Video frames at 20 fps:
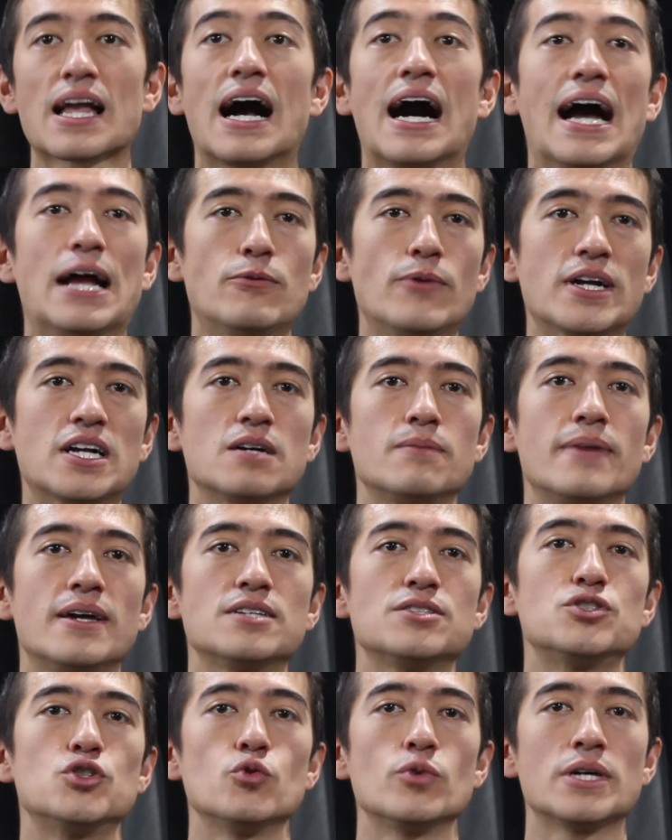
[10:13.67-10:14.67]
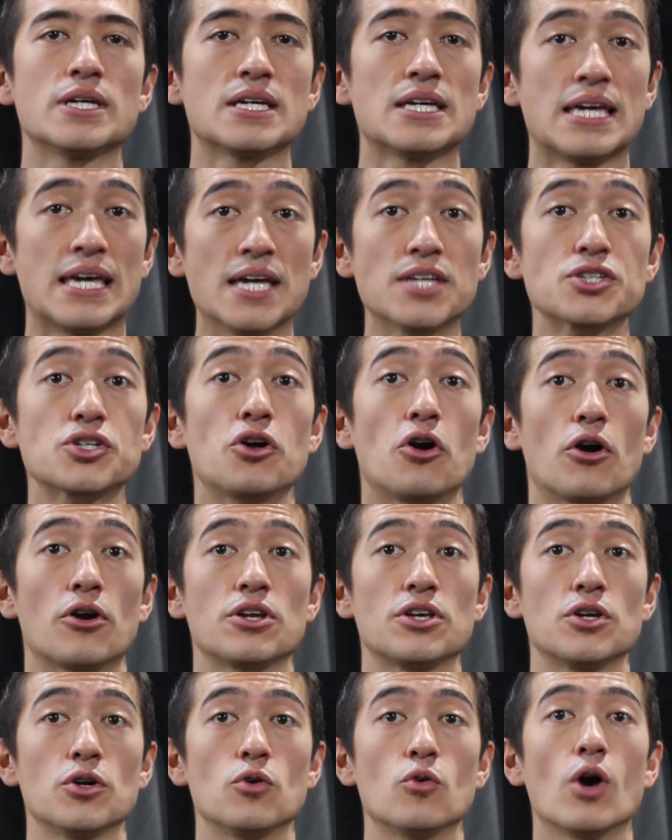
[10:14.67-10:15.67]
I recommend doing HIIT
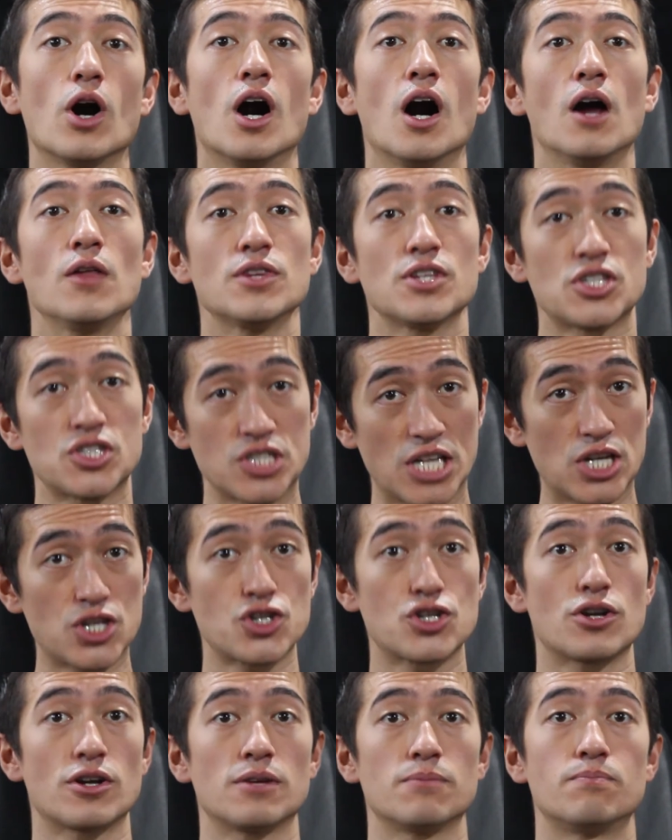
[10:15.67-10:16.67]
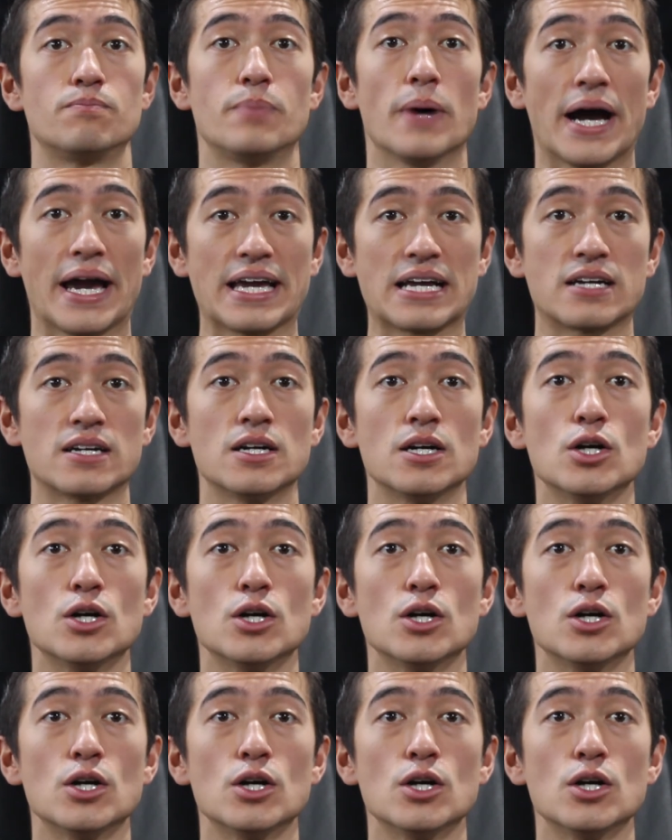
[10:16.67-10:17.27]
cardio on the stationary bike